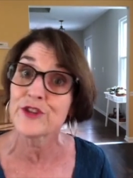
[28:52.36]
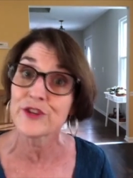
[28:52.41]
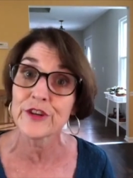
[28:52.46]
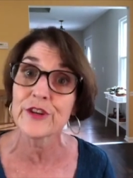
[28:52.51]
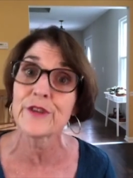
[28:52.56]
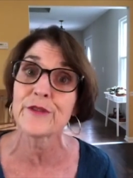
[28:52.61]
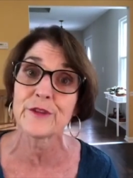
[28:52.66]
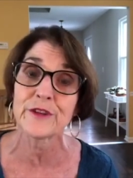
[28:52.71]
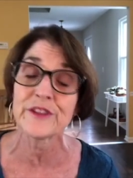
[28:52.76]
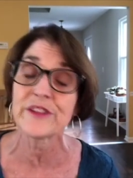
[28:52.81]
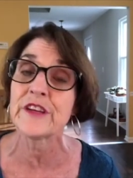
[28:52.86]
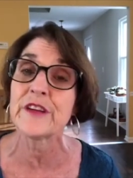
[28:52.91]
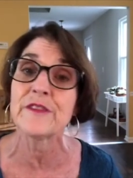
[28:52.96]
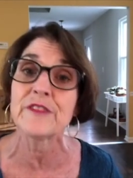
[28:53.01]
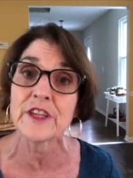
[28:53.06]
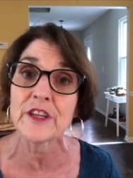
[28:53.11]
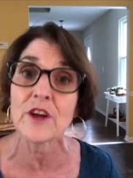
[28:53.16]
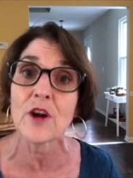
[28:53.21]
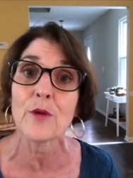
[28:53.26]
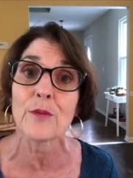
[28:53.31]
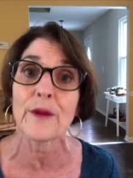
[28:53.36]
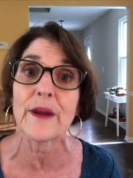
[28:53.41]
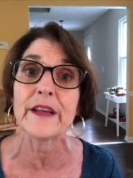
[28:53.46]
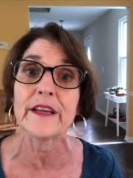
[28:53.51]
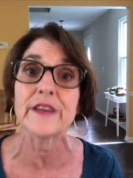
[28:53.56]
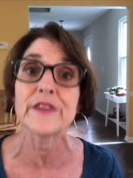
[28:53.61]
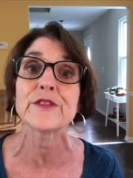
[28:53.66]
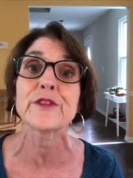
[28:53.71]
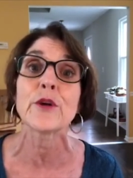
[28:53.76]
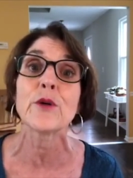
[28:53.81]
have received it already.
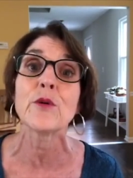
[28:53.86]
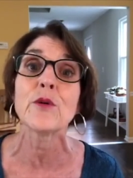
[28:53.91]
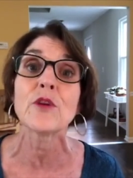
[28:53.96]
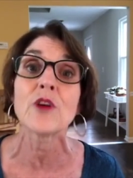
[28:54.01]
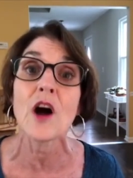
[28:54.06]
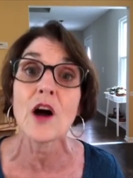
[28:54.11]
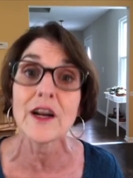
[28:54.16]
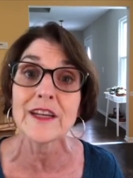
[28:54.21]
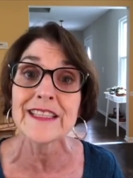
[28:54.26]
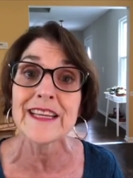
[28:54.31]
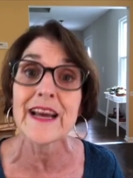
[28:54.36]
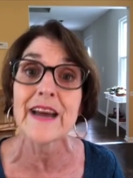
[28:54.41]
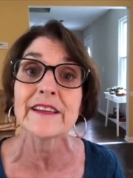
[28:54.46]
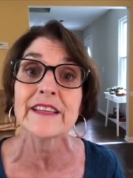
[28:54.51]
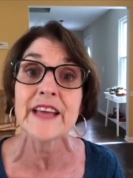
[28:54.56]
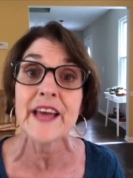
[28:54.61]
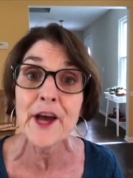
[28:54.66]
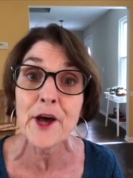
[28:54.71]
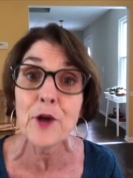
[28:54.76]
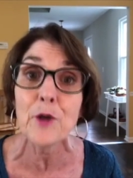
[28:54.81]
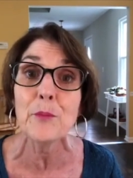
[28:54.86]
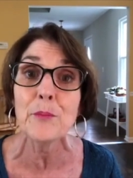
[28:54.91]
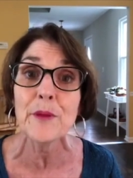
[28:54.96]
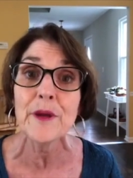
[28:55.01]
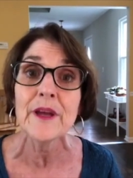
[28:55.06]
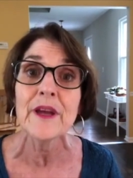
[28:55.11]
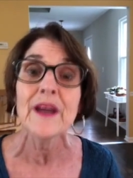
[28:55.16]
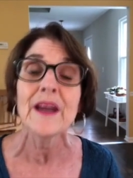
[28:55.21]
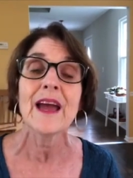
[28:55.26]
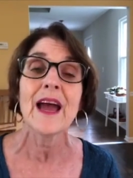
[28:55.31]
So contact
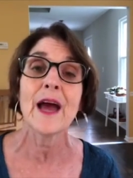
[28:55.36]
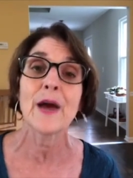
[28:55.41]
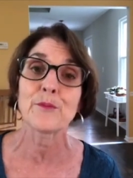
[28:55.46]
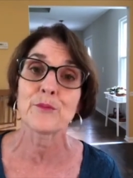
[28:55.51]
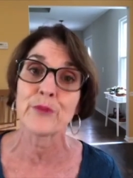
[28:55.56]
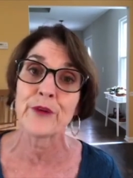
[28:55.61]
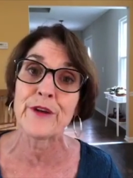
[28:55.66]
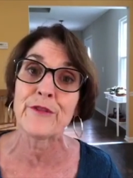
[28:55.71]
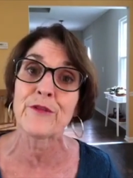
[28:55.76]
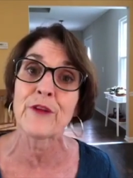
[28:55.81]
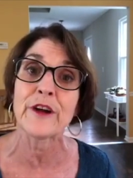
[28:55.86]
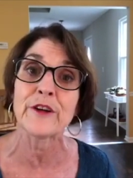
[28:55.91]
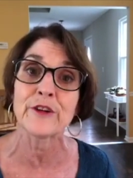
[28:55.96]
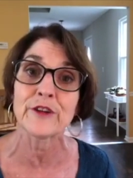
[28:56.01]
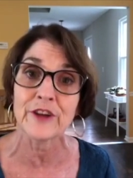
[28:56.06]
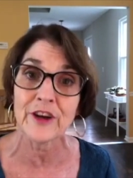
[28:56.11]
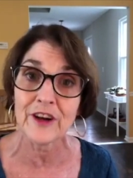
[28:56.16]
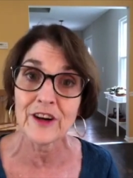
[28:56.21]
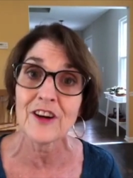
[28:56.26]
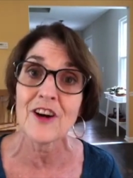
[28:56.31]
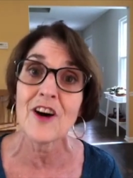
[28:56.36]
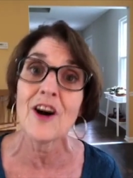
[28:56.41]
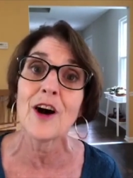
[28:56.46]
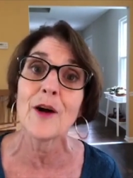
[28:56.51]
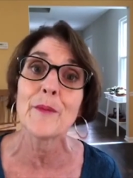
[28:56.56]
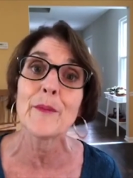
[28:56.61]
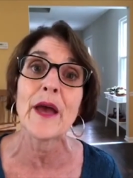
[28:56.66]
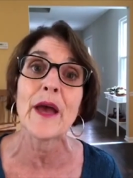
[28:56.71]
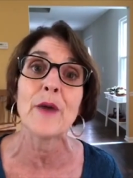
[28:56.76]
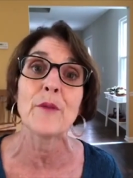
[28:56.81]

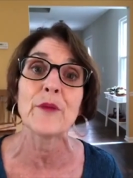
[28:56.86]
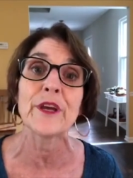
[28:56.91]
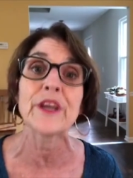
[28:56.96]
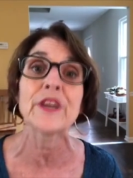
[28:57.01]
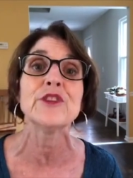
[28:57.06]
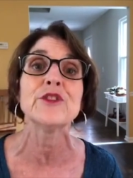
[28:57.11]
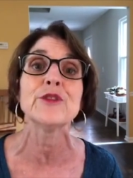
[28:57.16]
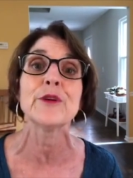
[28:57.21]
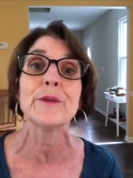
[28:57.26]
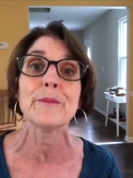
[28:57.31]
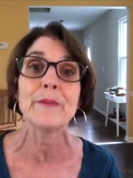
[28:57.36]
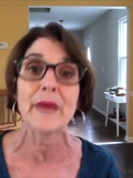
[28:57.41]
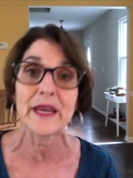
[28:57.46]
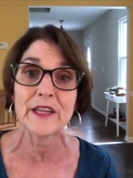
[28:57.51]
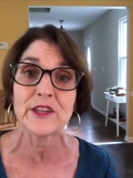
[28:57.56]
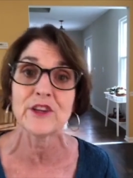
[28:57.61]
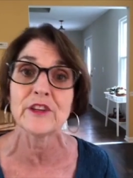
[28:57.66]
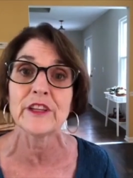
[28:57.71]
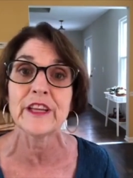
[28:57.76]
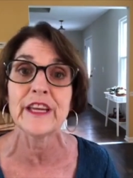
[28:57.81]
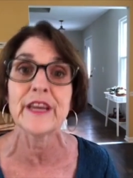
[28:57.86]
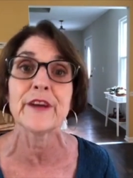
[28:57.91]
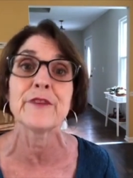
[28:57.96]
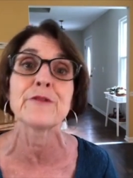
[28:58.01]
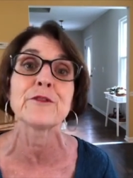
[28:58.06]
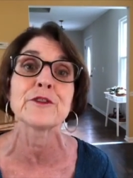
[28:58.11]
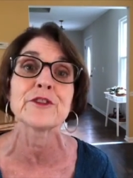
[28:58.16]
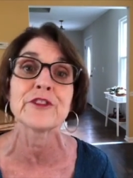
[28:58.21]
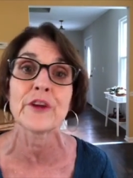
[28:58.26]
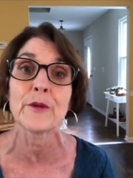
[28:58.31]
help@bravewriter.com and we can do it manually if
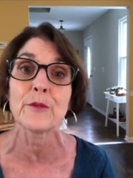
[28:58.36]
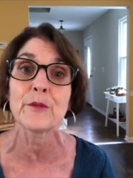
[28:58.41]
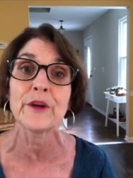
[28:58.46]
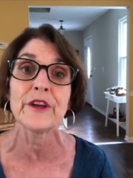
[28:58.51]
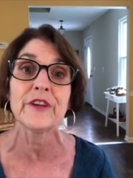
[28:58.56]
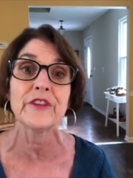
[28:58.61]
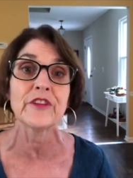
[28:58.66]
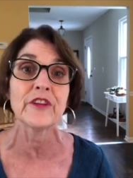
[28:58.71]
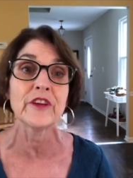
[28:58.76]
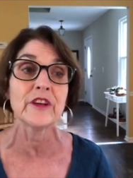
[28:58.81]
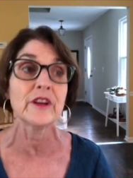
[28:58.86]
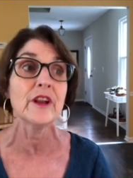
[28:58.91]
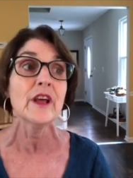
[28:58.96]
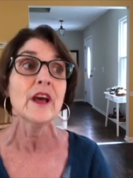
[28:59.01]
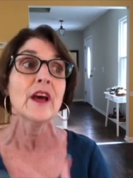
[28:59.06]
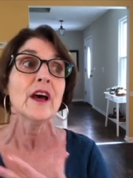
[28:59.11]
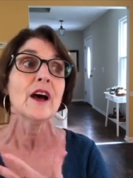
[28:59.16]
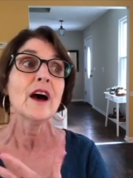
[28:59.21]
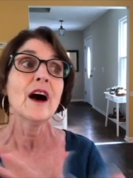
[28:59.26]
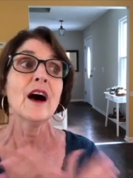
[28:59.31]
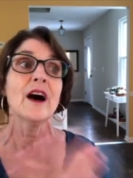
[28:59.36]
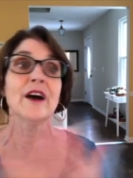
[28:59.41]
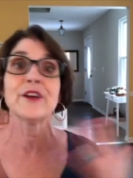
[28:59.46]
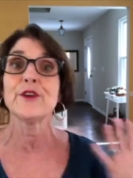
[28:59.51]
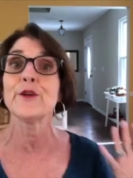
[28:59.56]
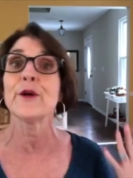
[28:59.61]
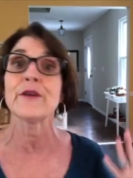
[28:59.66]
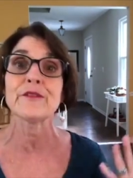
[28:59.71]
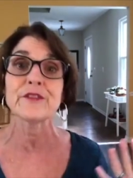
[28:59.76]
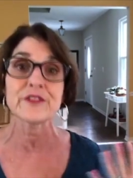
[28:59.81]
for some reason
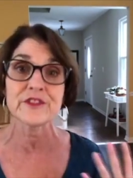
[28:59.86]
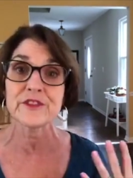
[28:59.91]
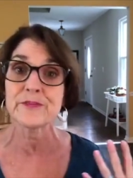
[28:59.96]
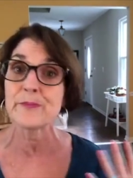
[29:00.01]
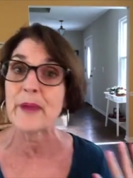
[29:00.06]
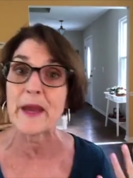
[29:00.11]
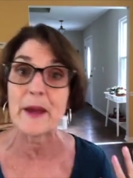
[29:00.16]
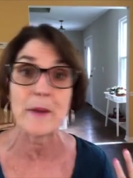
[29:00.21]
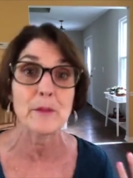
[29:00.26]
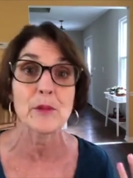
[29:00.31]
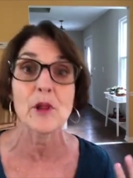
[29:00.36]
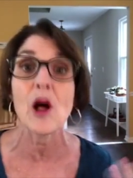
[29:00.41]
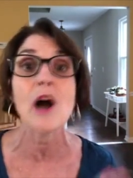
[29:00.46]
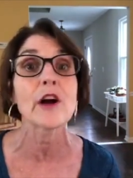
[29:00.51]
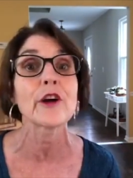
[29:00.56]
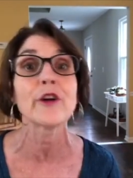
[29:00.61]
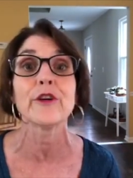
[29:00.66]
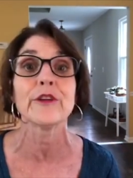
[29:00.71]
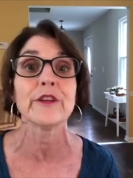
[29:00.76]
you have a spam blocker